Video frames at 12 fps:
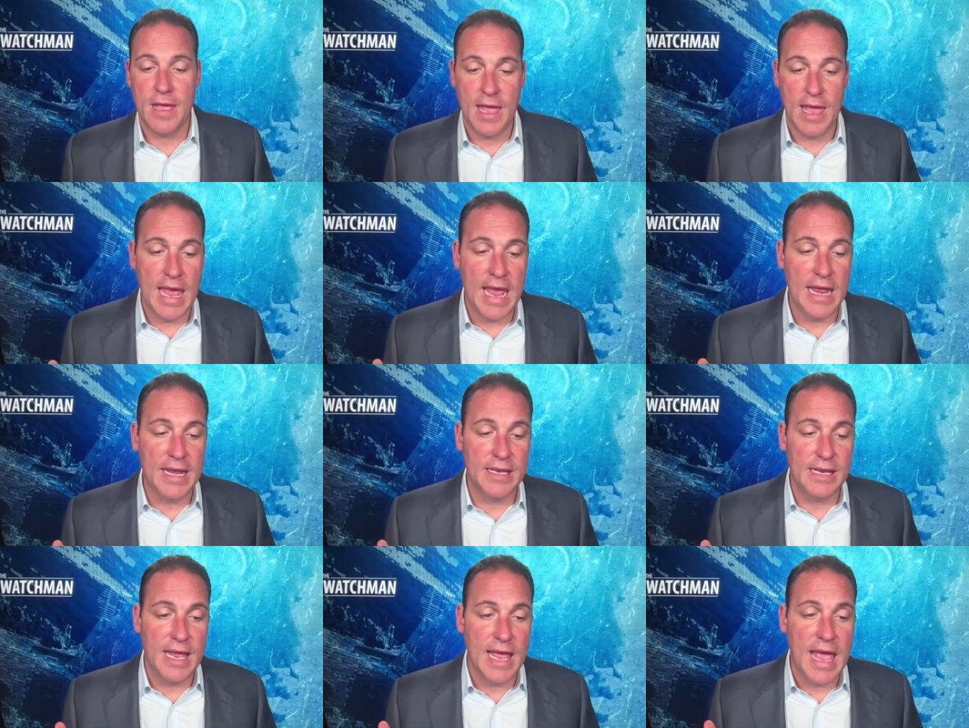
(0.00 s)

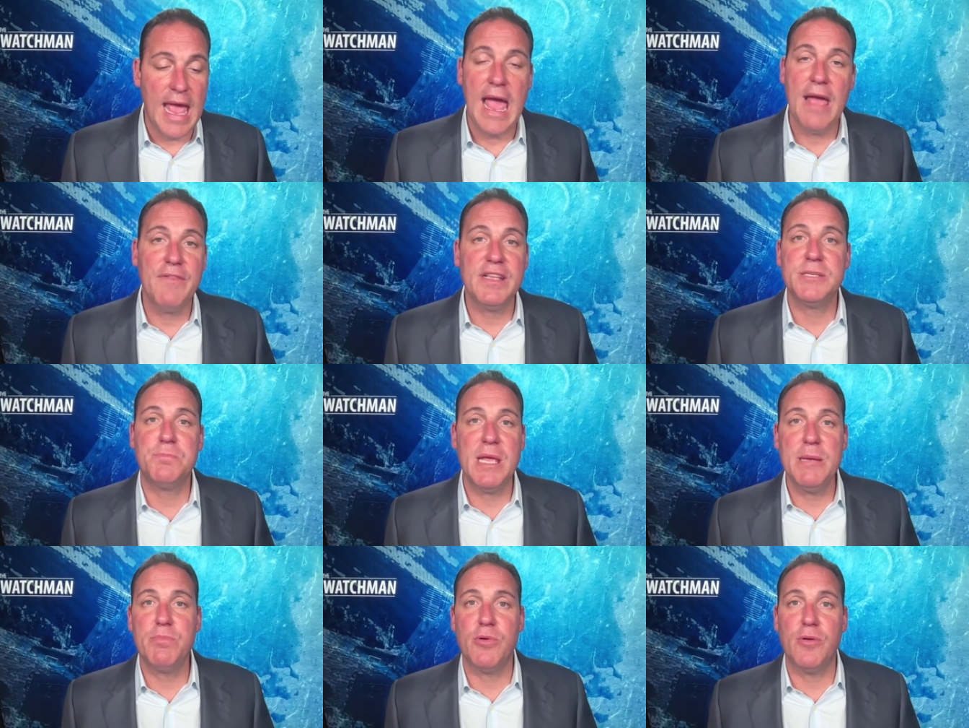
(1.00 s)
and have its
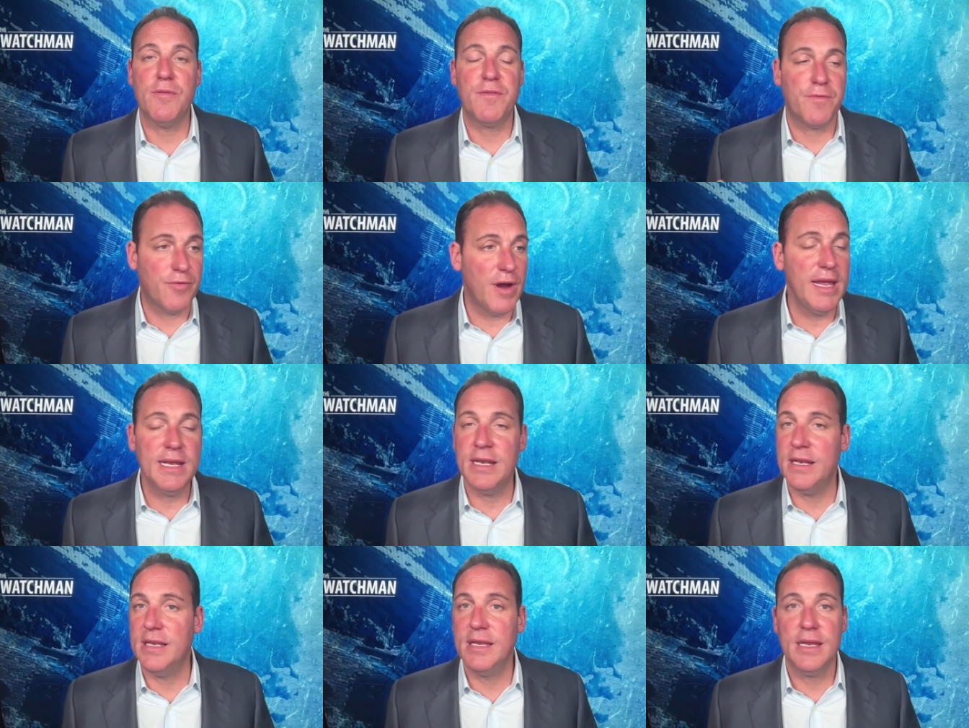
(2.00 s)
people
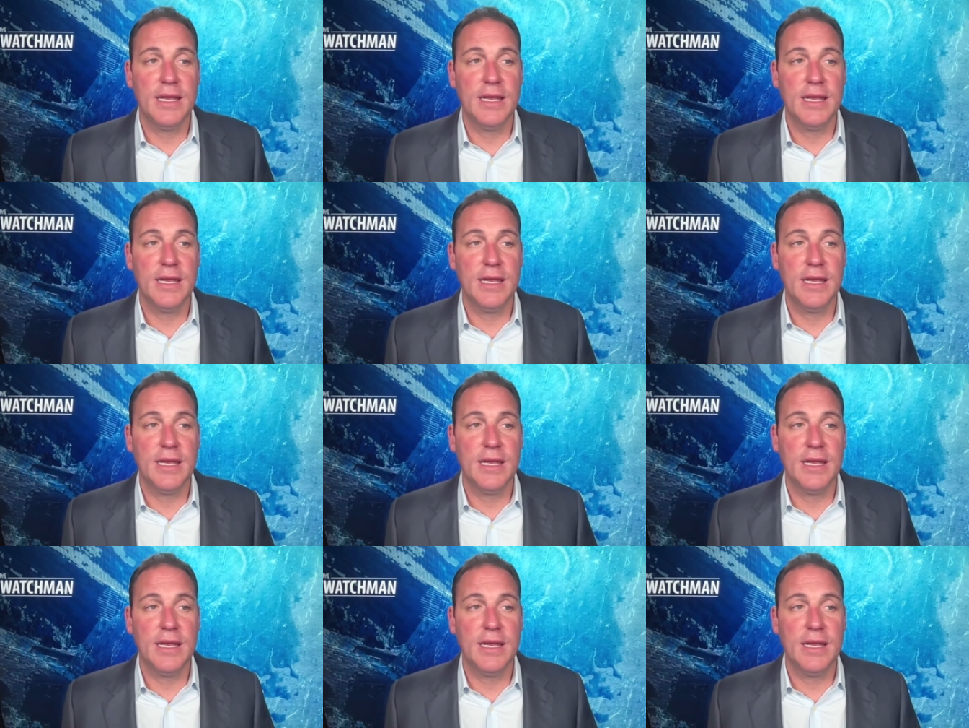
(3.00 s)
frightened